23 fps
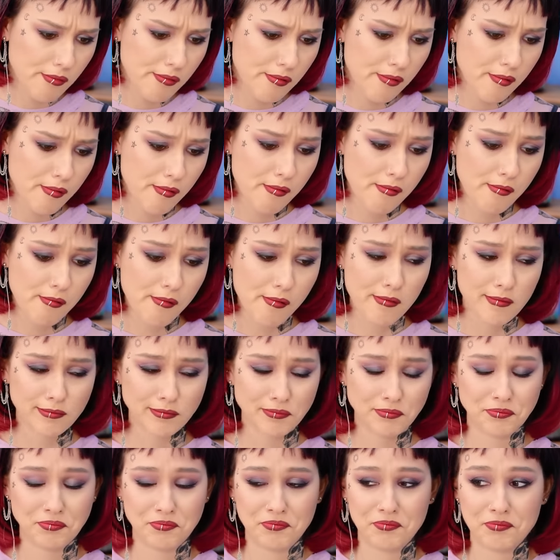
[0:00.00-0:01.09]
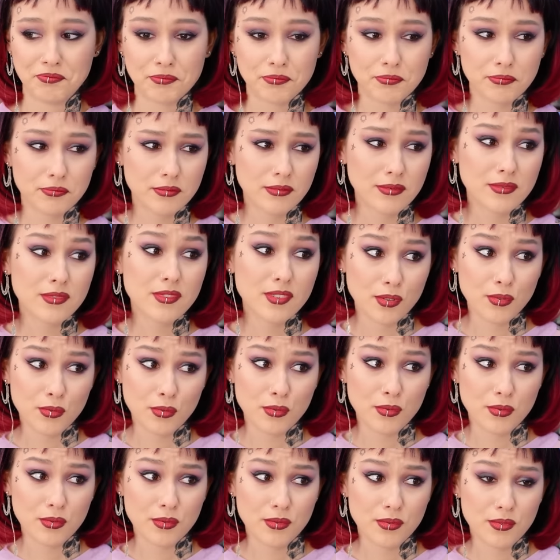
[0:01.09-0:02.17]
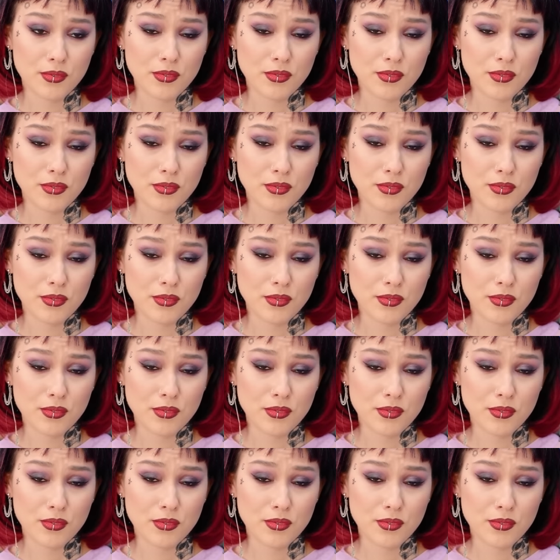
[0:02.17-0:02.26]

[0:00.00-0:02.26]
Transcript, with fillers: That one? Really?